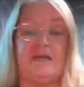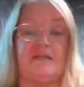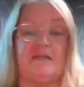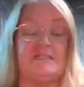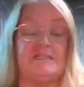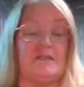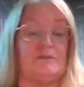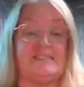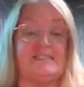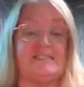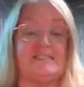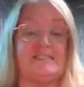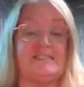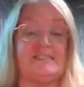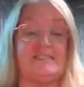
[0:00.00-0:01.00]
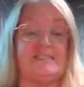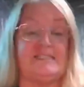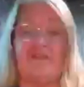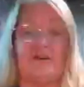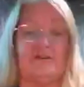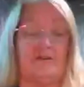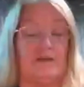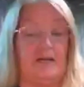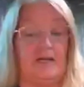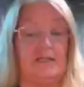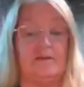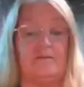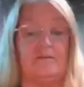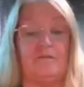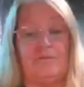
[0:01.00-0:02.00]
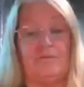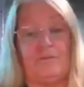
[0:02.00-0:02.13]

was standing at another